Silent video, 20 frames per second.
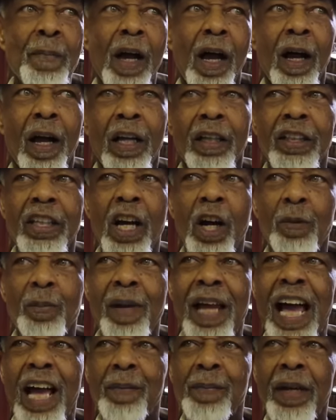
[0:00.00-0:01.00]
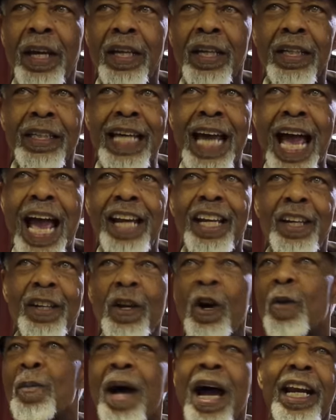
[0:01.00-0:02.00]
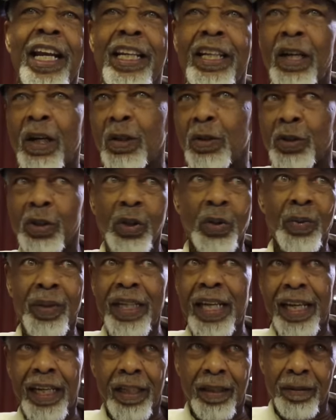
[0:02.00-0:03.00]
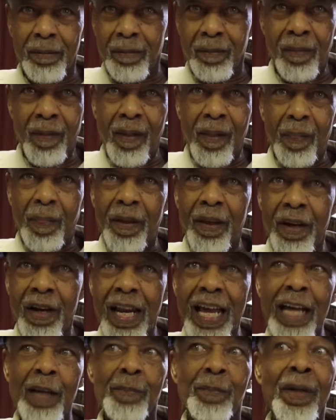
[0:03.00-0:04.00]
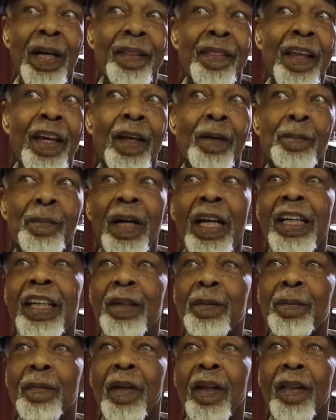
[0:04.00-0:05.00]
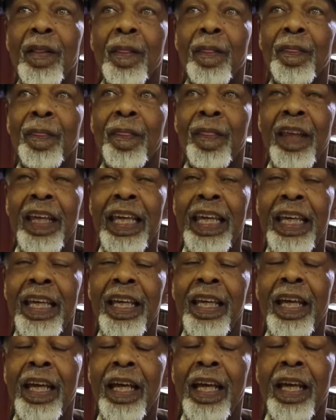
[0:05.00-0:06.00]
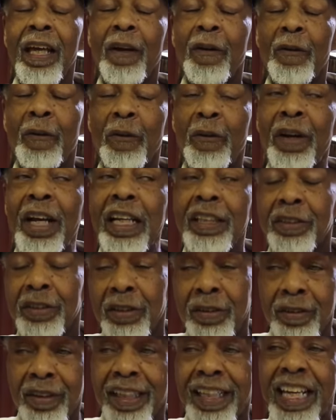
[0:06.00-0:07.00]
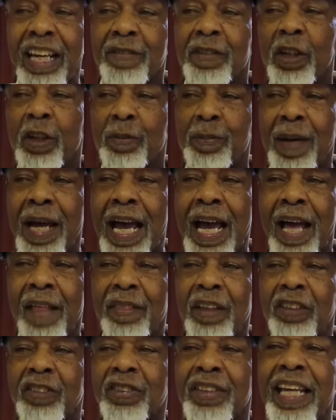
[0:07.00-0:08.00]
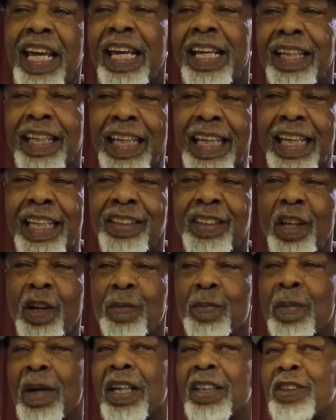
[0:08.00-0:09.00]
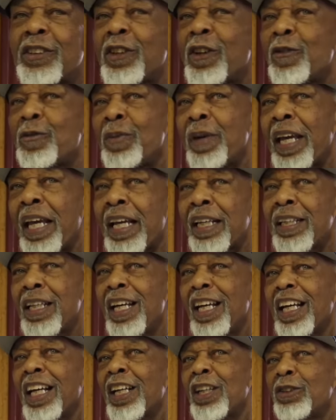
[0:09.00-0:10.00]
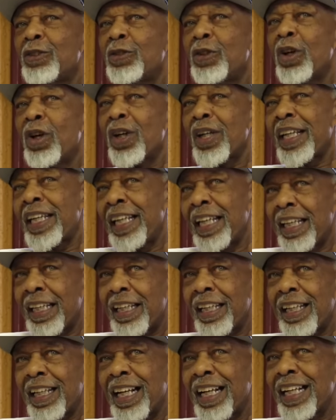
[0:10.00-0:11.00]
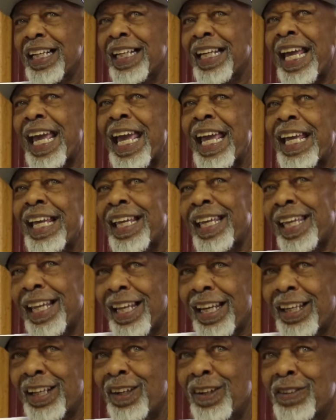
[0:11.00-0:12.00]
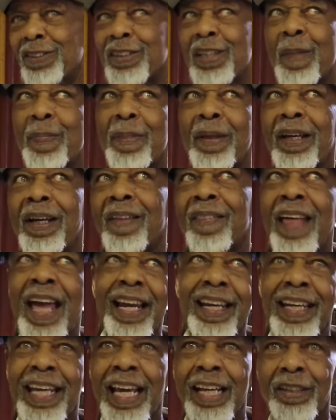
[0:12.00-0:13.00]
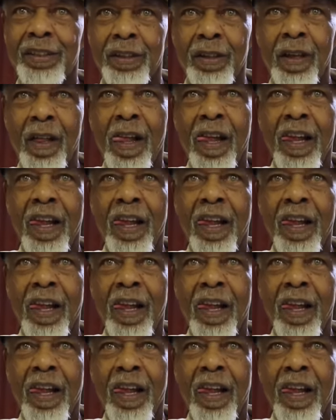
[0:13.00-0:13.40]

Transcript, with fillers: uh, young black men are dying and nobody knows who did it. You know, like, but the, but the reason given by the state is it must have been a drug killing, a gang killing, or something of that nature.